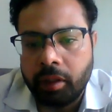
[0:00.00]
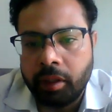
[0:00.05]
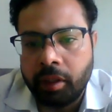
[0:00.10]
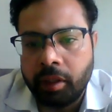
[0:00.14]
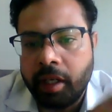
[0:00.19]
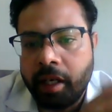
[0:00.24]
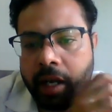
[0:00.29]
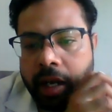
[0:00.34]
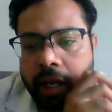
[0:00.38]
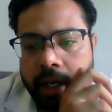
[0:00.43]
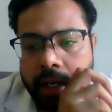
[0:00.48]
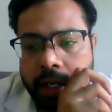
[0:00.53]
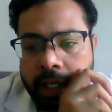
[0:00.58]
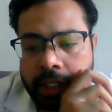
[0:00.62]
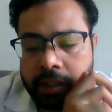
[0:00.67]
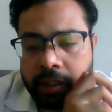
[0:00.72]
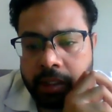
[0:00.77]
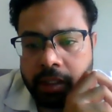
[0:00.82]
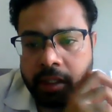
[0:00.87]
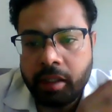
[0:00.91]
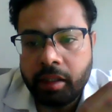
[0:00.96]

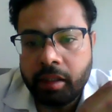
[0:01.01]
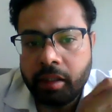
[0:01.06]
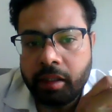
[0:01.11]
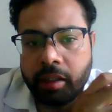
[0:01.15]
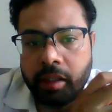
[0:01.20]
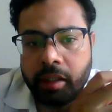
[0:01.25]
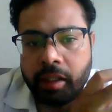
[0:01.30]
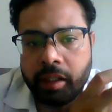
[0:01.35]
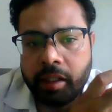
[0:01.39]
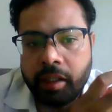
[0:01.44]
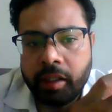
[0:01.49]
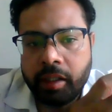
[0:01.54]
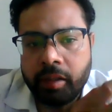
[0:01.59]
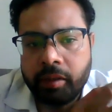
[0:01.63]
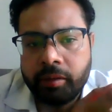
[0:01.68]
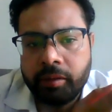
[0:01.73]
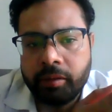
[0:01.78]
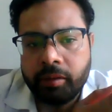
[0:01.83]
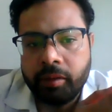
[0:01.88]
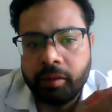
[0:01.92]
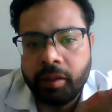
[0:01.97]
Redundancy,
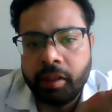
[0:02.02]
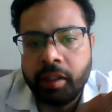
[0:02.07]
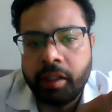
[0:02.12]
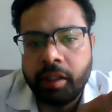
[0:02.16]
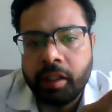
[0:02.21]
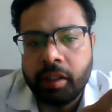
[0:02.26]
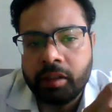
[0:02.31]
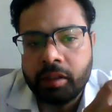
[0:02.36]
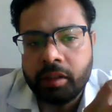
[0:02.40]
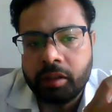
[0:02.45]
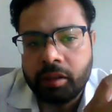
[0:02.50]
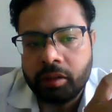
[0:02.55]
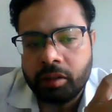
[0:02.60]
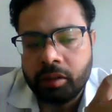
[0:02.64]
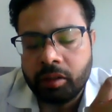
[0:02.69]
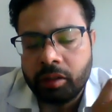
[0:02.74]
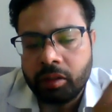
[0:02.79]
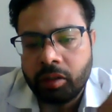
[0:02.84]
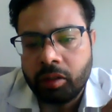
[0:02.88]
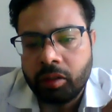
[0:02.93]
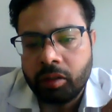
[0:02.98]
it is
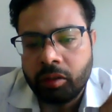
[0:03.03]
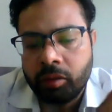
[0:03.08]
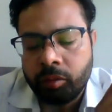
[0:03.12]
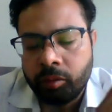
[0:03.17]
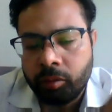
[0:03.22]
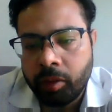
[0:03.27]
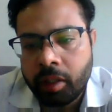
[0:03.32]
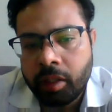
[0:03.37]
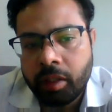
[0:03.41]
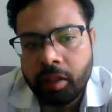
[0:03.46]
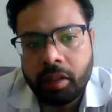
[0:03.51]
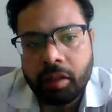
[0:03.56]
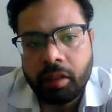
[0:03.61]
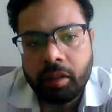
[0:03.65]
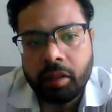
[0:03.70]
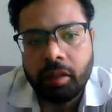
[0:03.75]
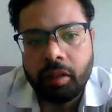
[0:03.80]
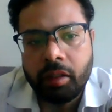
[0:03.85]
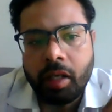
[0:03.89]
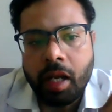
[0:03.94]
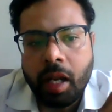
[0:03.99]
one
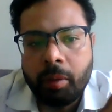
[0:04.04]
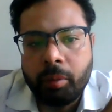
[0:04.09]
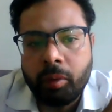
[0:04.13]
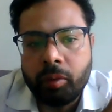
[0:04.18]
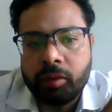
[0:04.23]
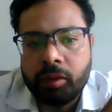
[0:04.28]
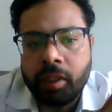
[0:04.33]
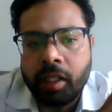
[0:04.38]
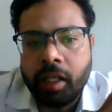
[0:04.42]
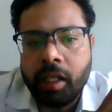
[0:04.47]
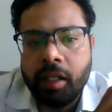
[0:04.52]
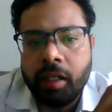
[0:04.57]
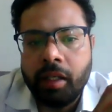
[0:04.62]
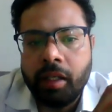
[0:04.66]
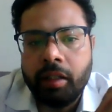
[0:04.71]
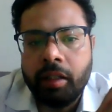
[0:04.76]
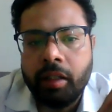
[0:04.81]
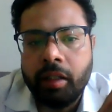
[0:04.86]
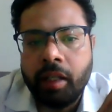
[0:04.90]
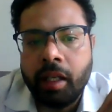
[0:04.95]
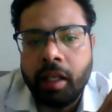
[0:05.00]
type of cell,
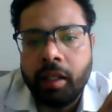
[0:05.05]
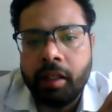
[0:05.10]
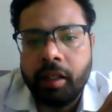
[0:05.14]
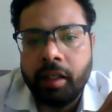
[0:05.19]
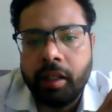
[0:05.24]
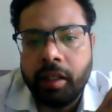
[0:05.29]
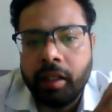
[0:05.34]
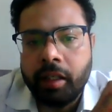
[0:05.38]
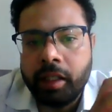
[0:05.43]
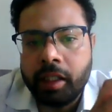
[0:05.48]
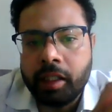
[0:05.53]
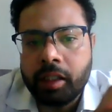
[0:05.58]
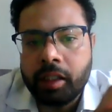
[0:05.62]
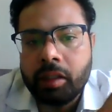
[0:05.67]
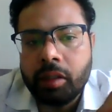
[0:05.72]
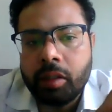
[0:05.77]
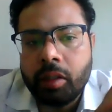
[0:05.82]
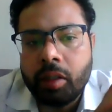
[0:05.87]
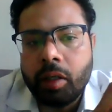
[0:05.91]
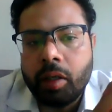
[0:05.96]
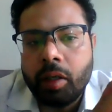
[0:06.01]
then it
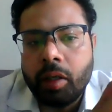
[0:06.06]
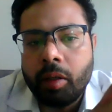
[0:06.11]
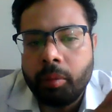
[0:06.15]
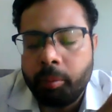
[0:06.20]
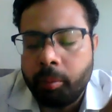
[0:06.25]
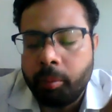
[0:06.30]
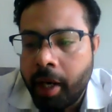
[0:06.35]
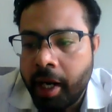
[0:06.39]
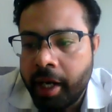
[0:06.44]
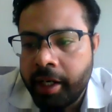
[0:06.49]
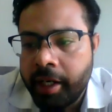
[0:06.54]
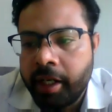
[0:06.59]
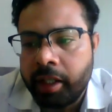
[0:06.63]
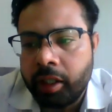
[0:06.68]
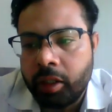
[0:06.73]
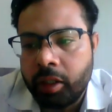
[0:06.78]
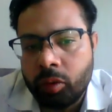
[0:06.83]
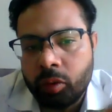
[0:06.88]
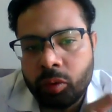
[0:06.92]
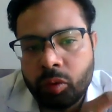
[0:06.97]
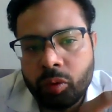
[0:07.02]
is
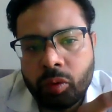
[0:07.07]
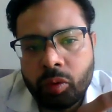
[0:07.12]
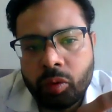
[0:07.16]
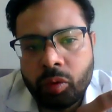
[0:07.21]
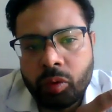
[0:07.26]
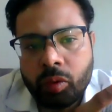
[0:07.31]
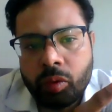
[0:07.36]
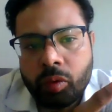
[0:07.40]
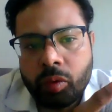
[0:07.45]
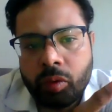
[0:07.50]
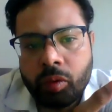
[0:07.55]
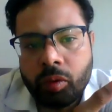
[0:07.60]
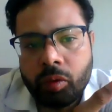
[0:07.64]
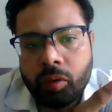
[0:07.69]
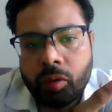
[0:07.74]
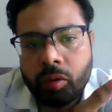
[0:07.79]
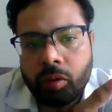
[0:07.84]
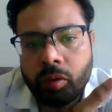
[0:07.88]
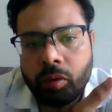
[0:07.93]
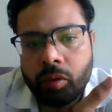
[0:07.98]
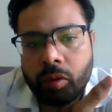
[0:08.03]
binding to
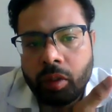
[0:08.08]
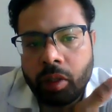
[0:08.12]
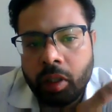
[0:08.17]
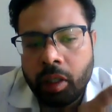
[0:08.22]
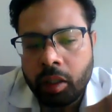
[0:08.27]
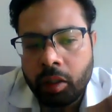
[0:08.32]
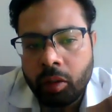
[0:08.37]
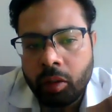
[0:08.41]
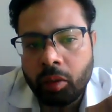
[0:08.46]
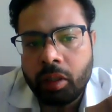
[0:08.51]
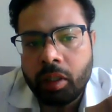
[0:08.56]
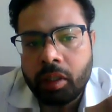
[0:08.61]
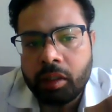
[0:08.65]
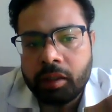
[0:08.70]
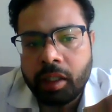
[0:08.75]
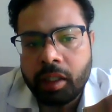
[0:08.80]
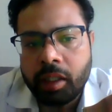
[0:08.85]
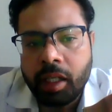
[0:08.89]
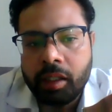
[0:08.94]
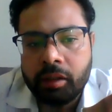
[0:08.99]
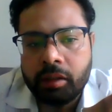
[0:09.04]
another
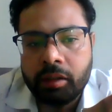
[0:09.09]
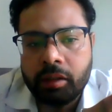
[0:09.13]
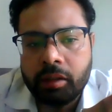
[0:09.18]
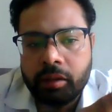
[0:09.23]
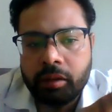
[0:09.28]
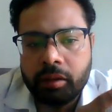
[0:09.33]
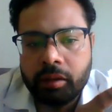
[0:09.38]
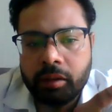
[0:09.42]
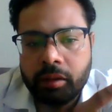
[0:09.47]
cells.